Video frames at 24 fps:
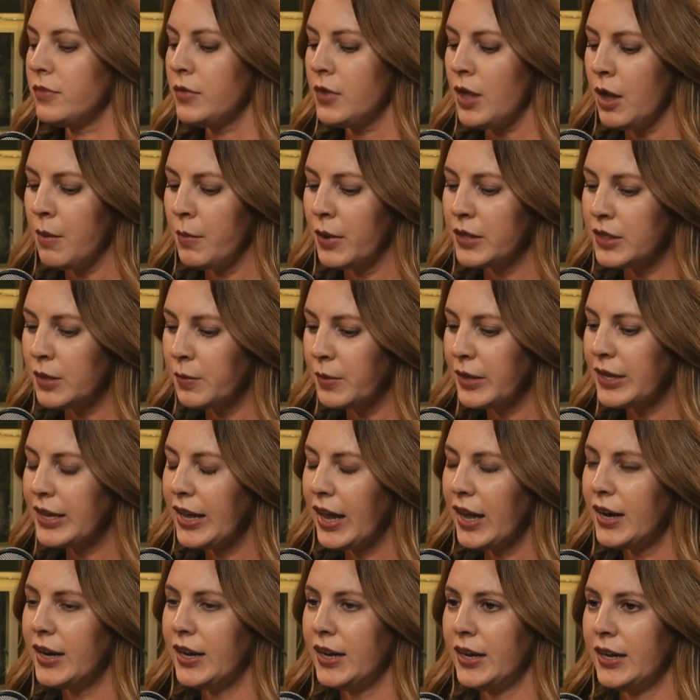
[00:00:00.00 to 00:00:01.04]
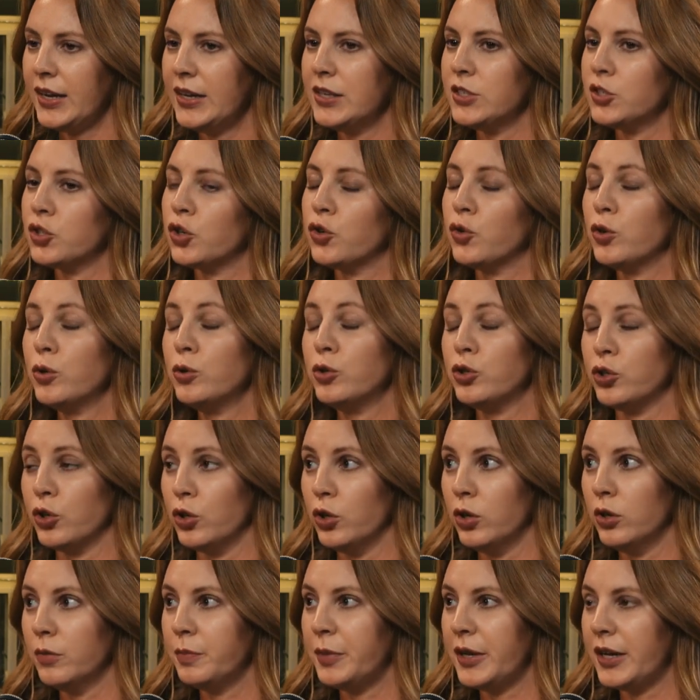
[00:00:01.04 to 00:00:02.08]
But the beginning is
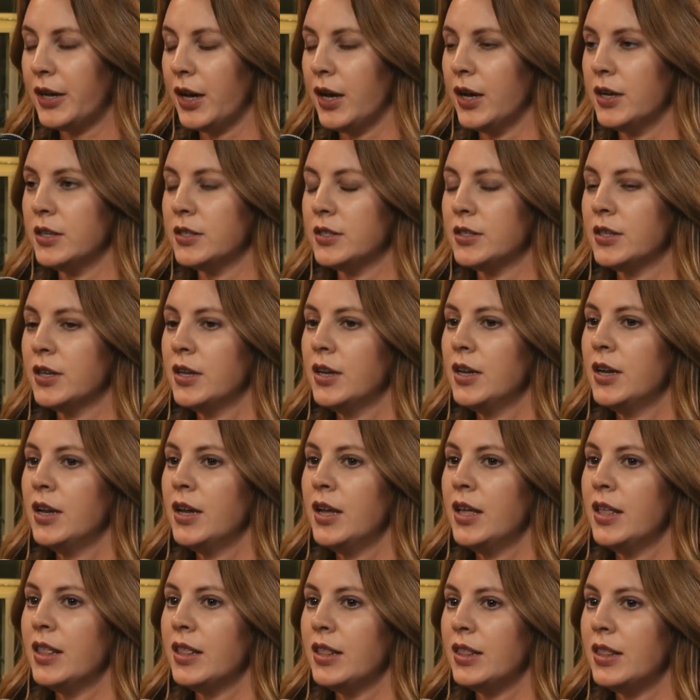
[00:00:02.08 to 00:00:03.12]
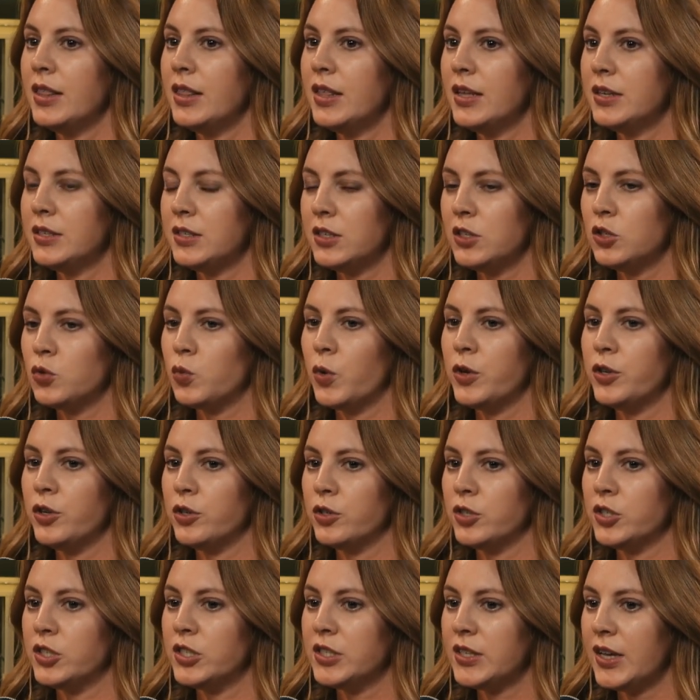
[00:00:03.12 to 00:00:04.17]
crucial because this is when your
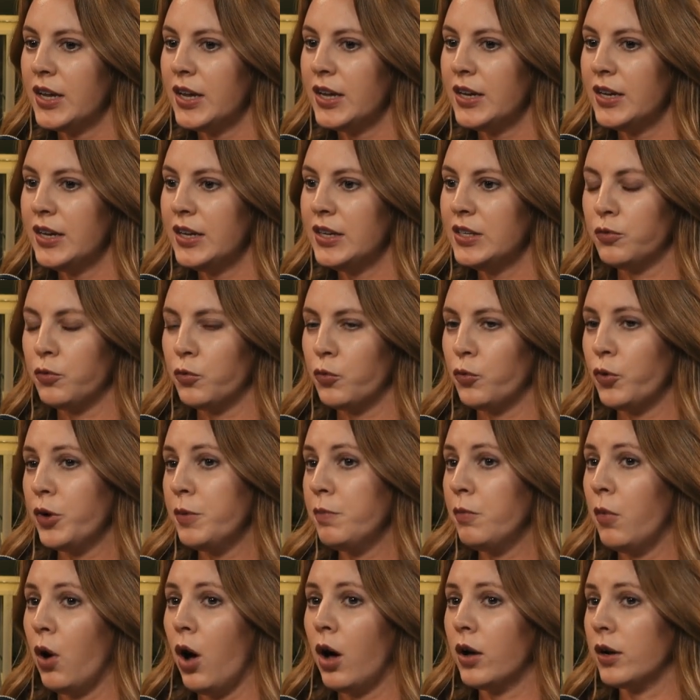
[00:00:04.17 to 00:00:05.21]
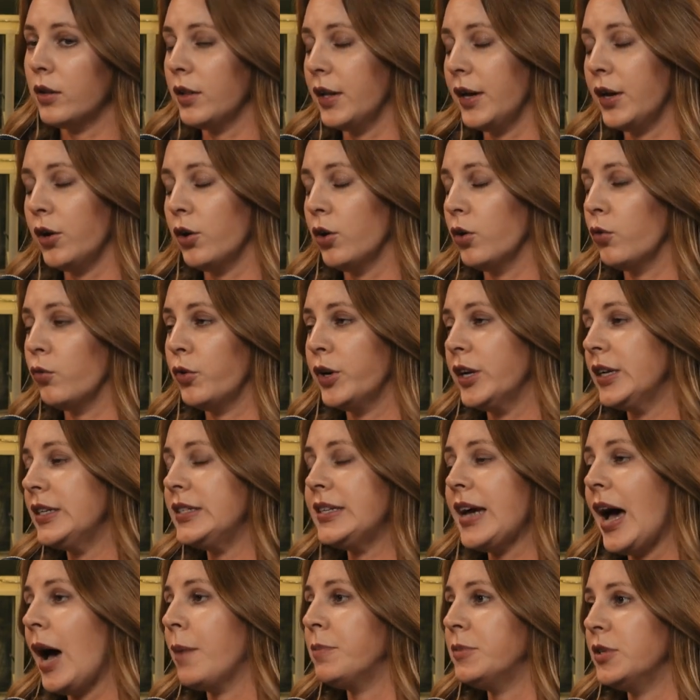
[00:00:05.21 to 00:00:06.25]
skin is remodeling or
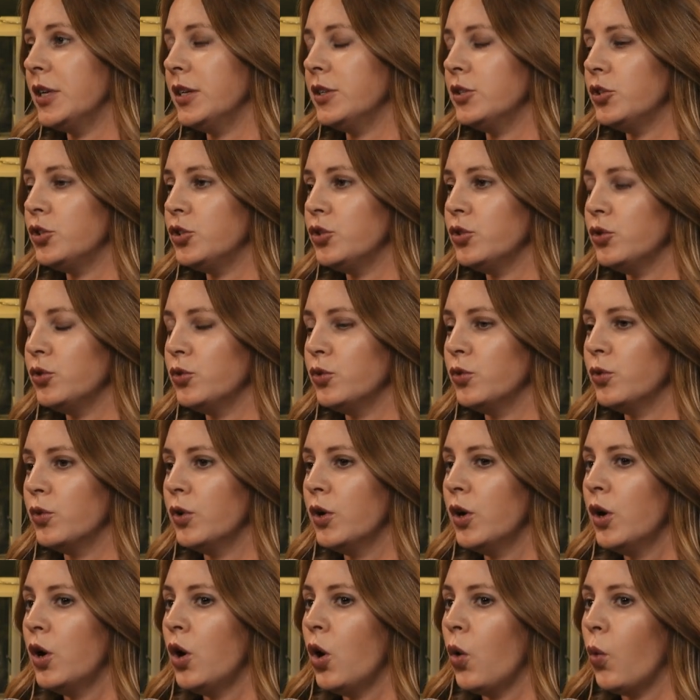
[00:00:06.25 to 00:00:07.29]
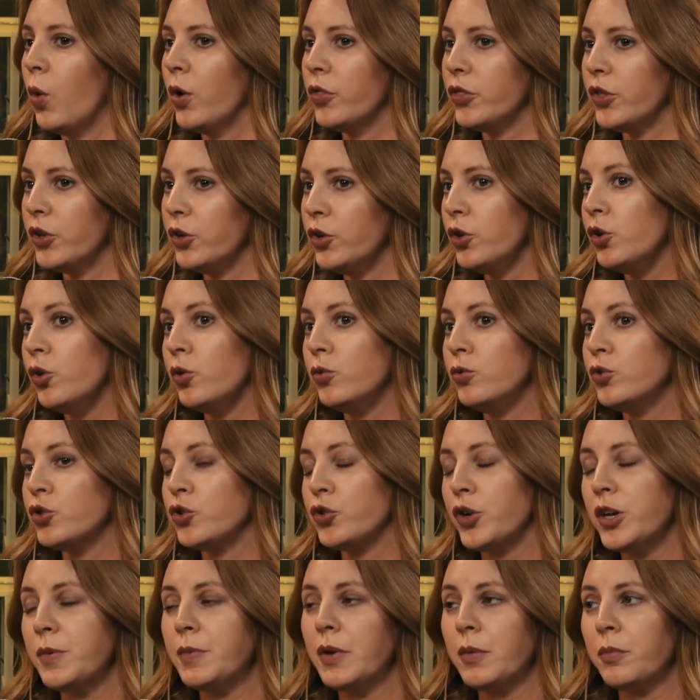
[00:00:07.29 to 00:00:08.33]
readapting to what the new
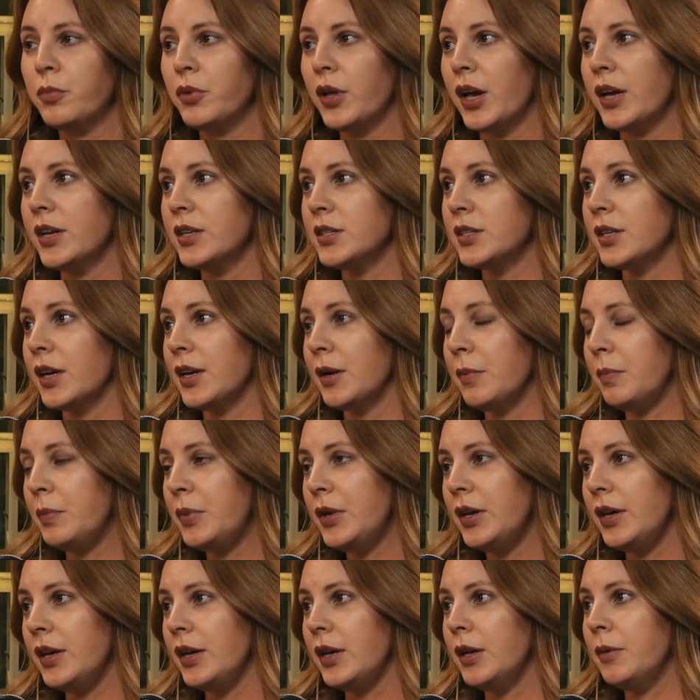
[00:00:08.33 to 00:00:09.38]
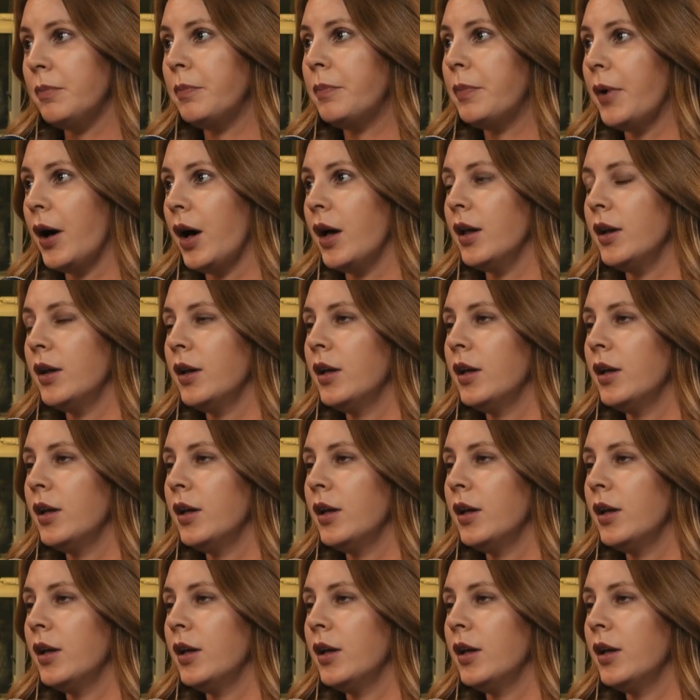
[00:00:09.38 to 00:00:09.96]
treatment plan is going to be. But